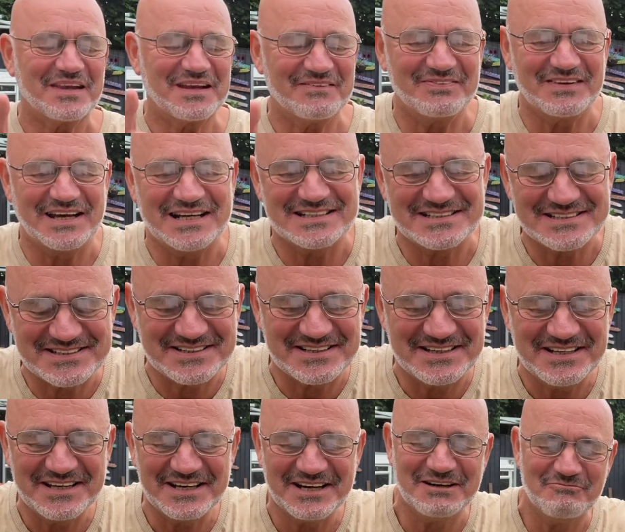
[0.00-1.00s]
That's
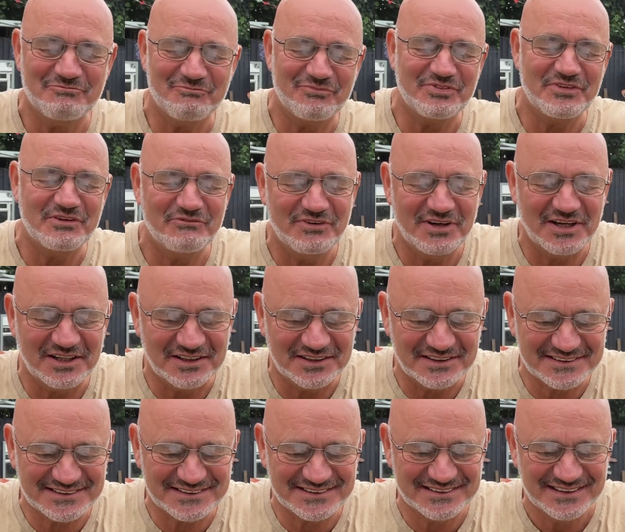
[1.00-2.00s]
the, um, the
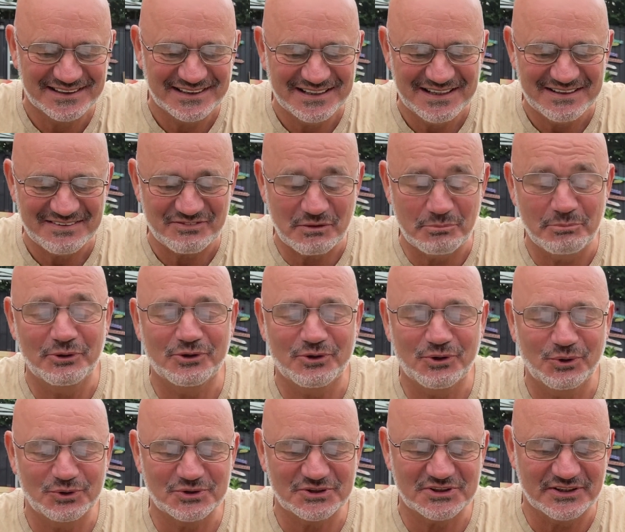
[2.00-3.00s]
verse. The book
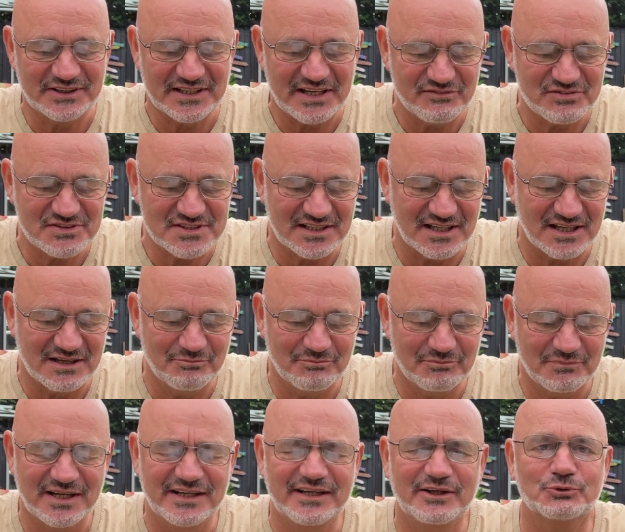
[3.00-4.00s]
also gives um,
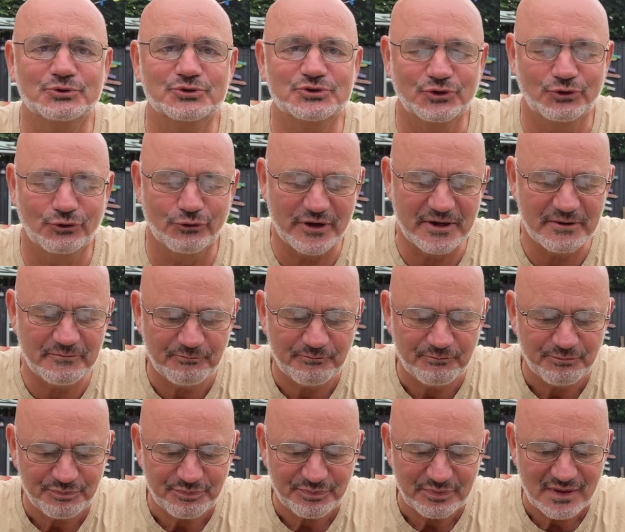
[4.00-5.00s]
a little story.
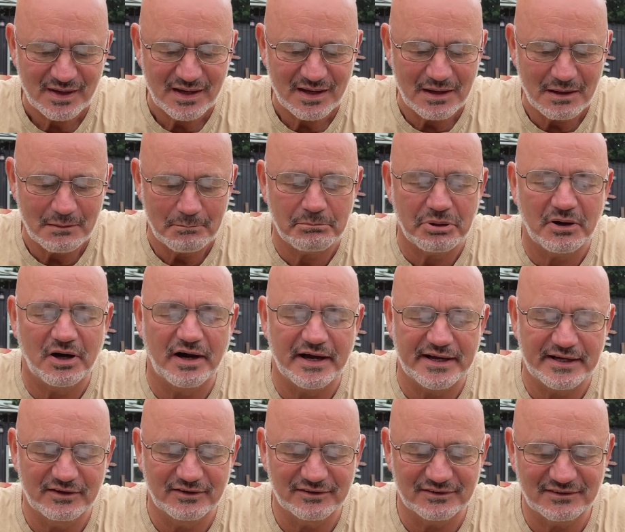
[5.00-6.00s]

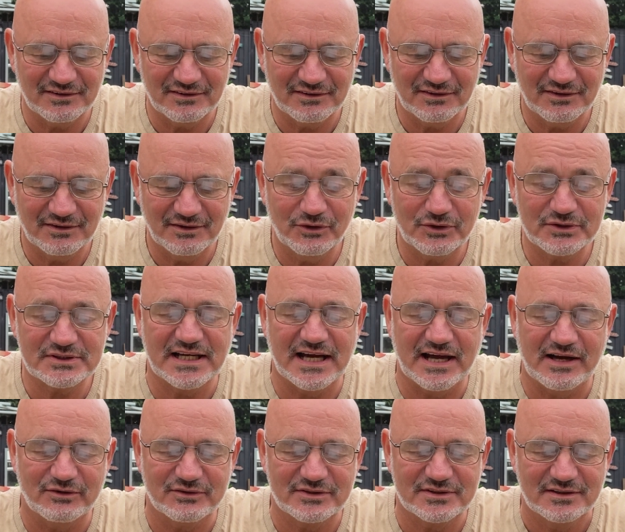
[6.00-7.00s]
Pilate looked
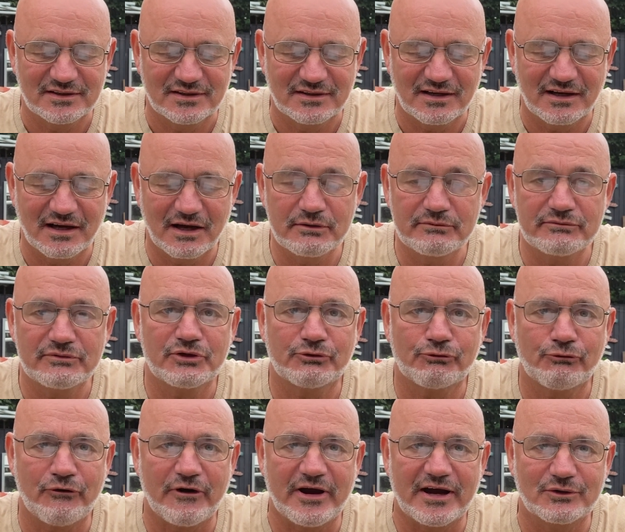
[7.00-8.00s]
out over the
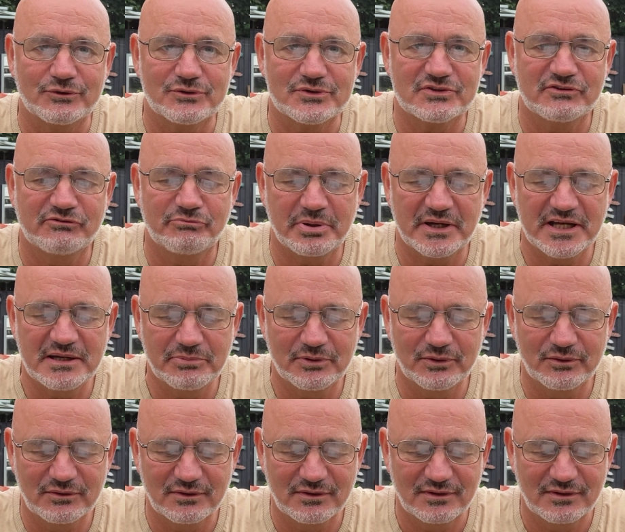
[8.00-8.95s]
crowds of people.